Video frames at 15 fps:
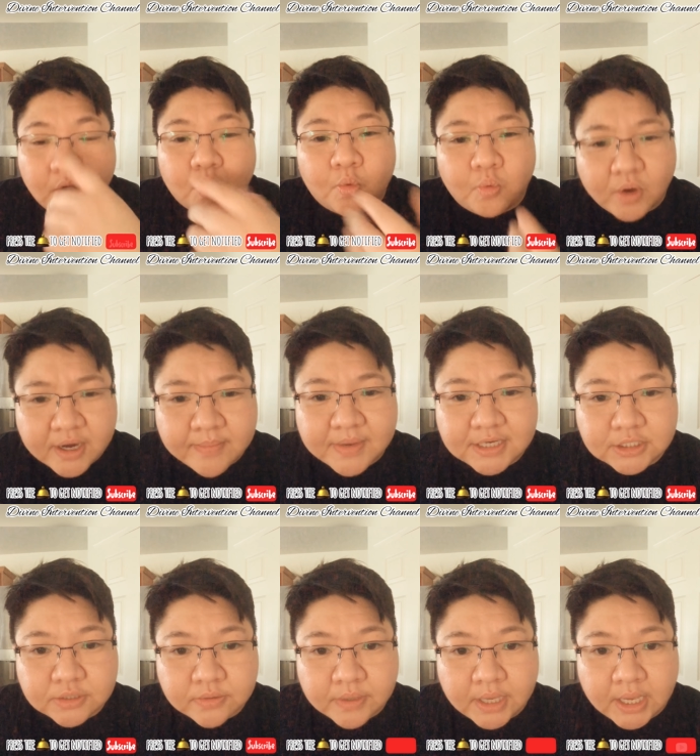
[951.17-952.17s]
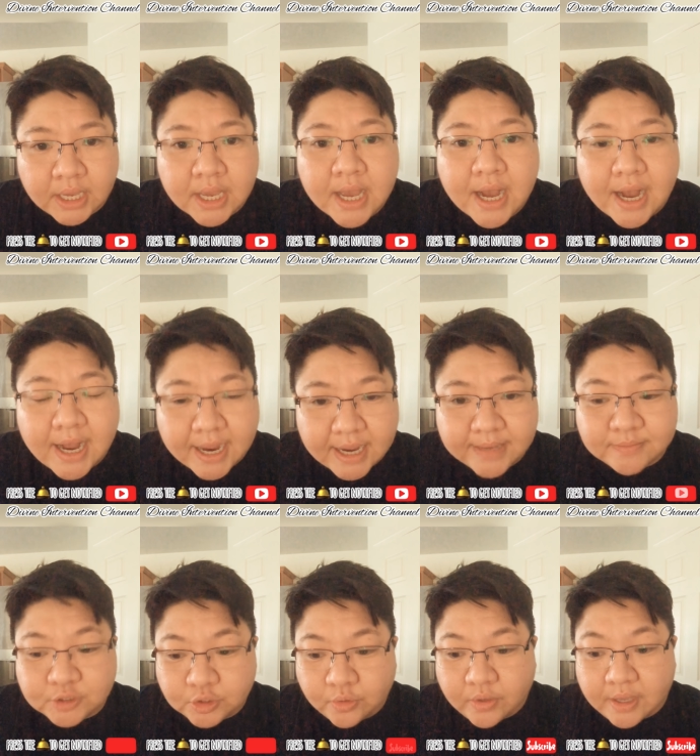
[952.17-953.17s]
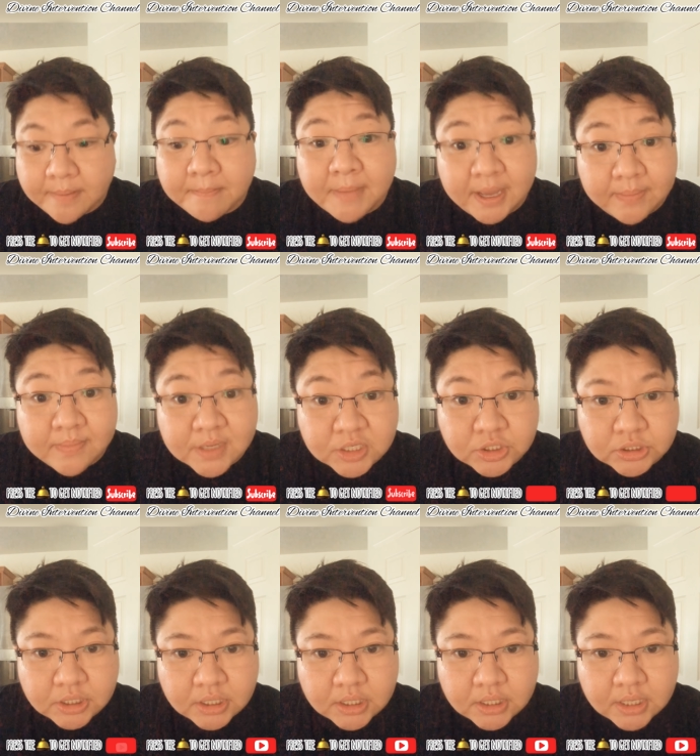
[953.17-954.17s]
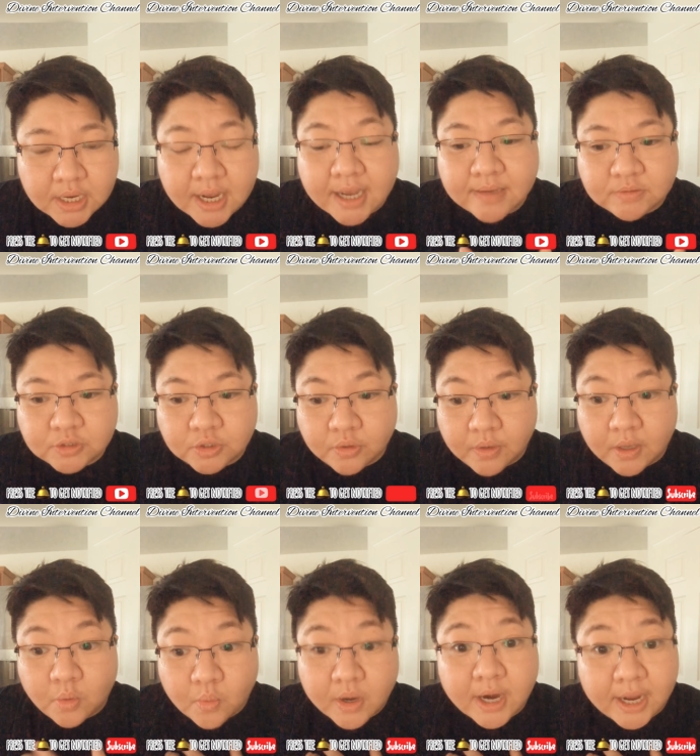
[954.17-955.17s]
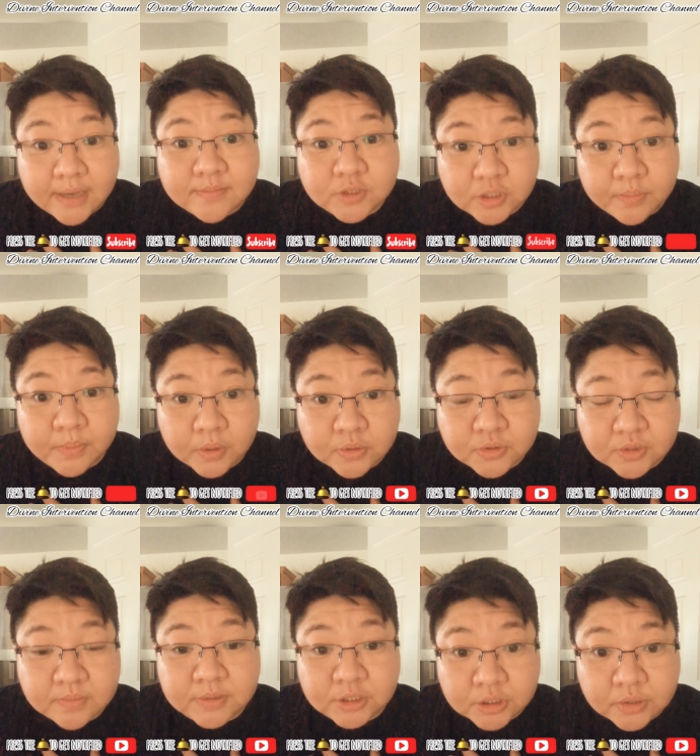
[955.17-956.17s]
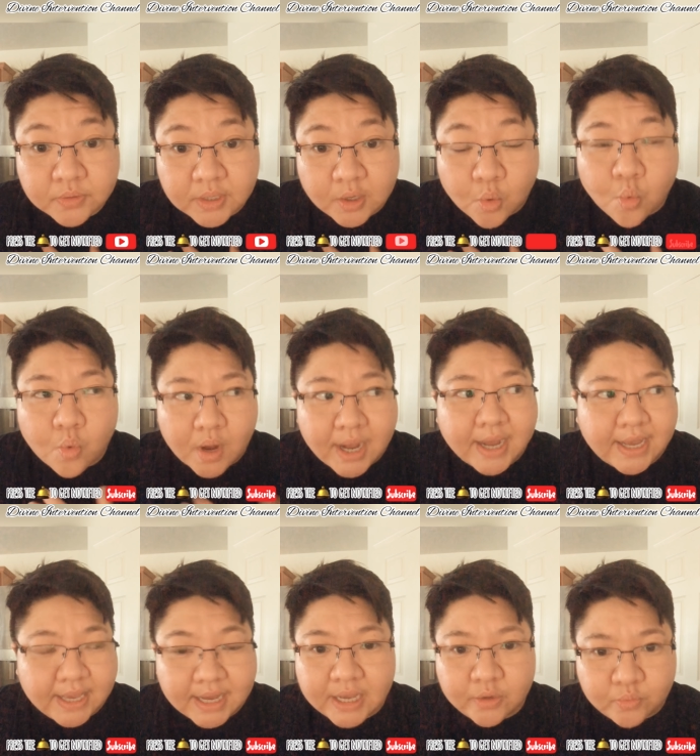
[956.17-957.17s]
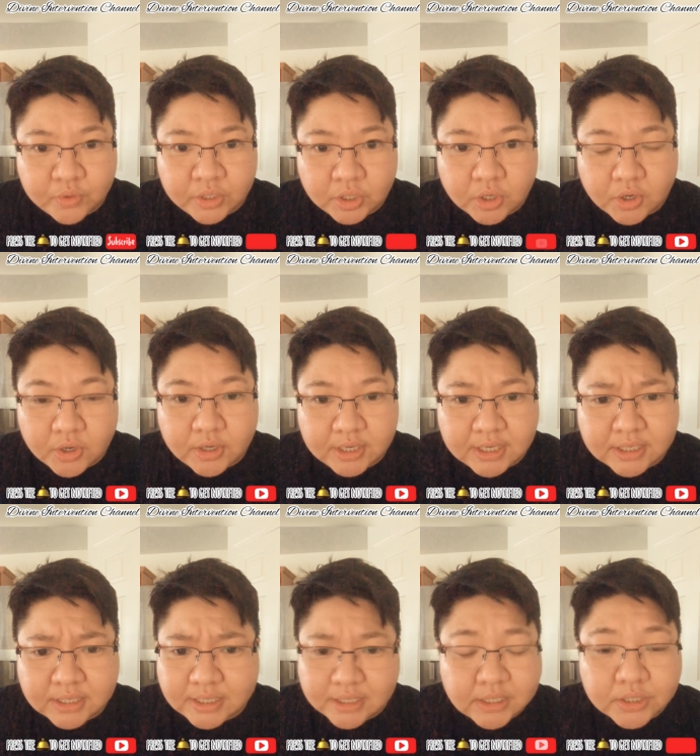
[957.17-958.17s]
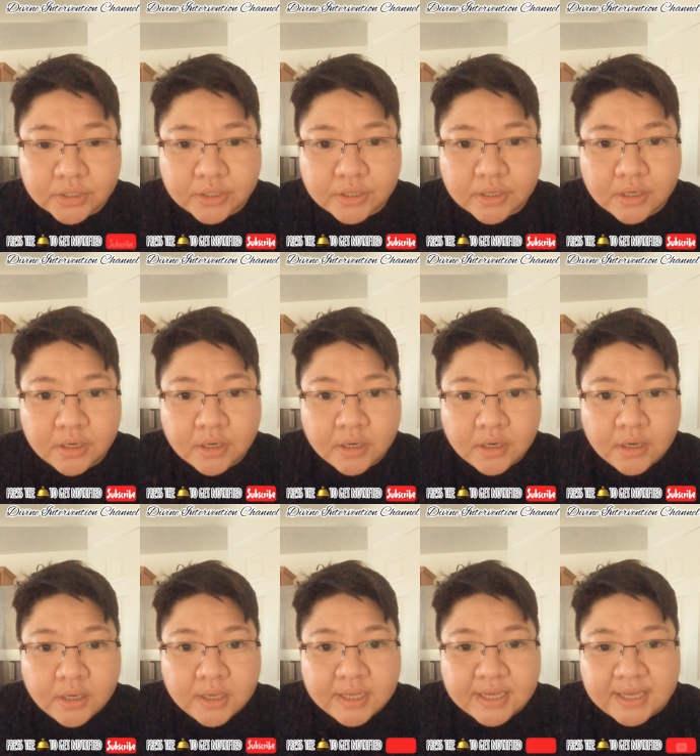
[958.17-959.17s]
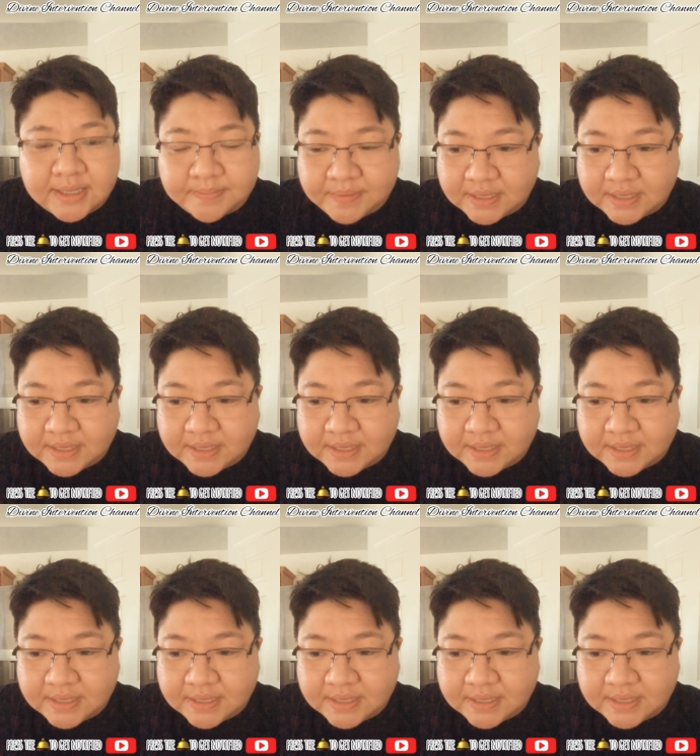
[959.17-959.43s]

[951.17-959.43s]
What am I doing? I'm doing my mission. I'm doing what I'm supposed to be doing, why I reincarnated here. And